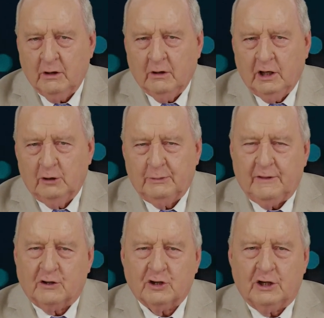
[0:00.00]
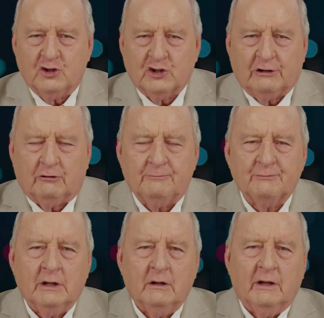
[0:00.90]
He'll be the Attorney General.
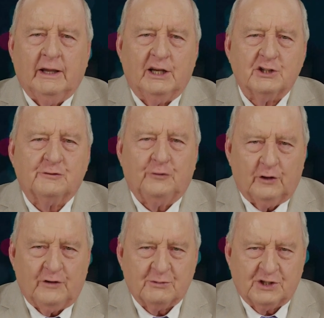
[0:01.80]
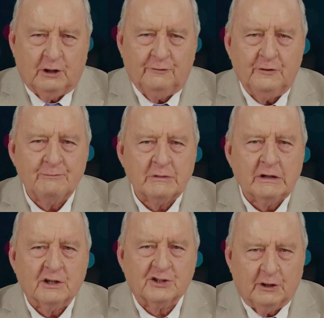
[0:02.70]
He is full of himself,
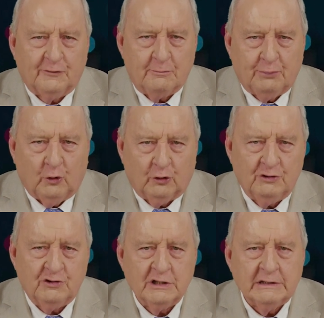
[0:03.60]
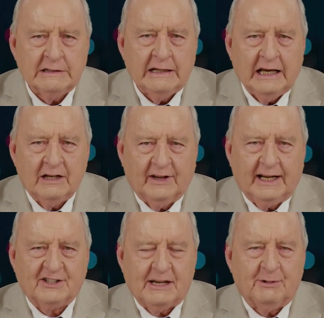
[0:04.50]
self-important, and if he
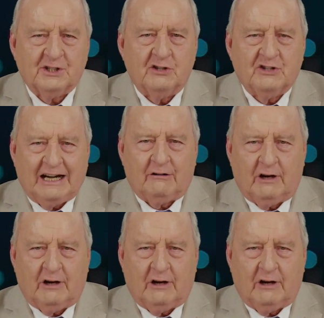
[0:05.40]
gets up his integrity